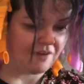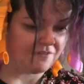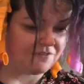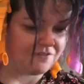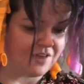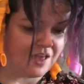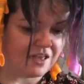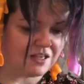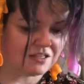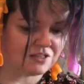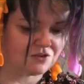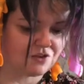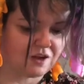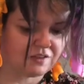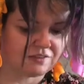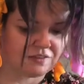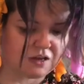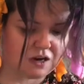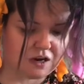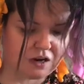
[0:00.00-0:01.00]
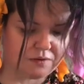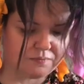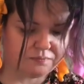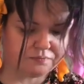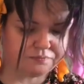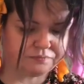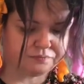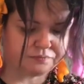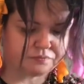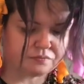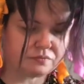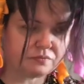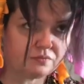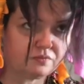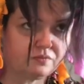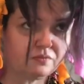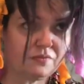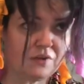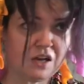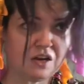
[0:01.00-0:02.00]
face right there.
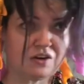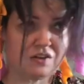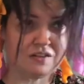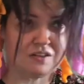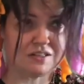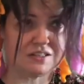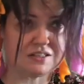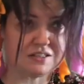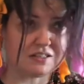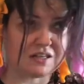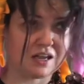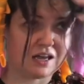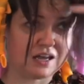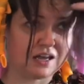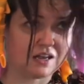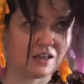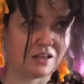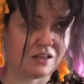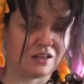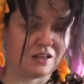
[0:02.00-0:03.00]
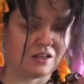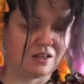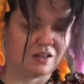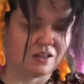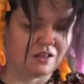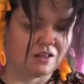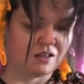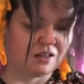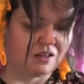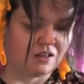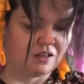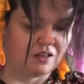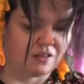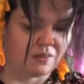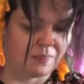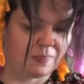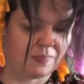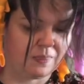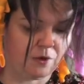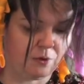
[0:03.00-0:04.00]
And on this side,
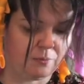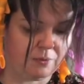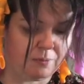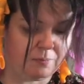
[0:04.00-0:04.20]
they'll be